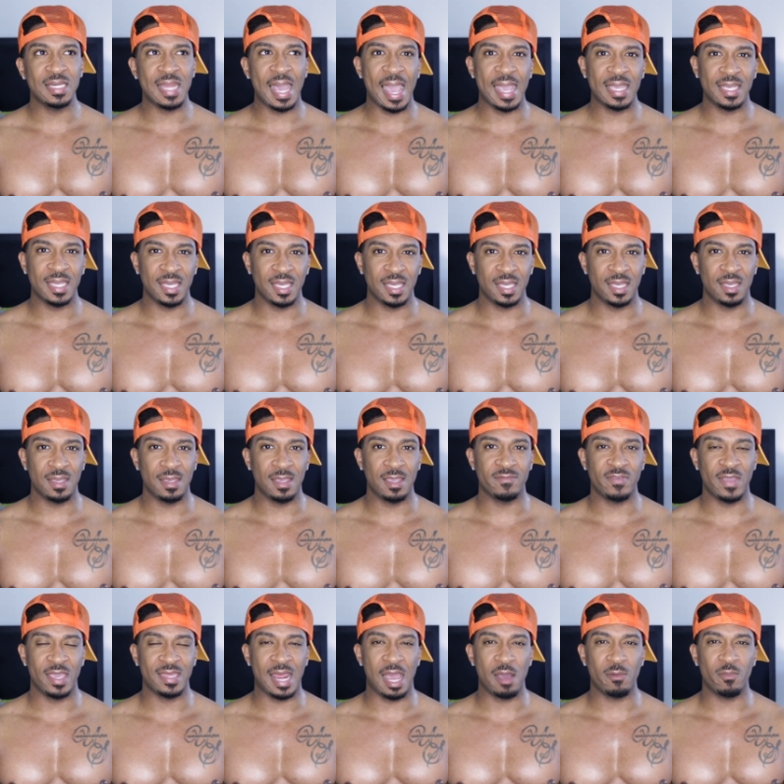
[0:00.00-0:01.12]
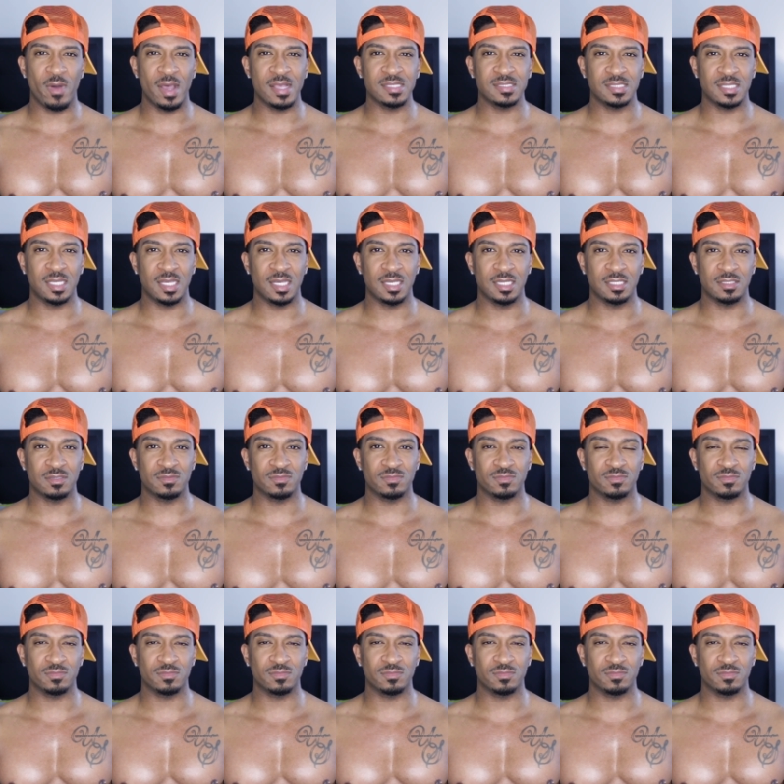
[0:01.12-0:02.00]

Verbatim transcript: naive and I wasn't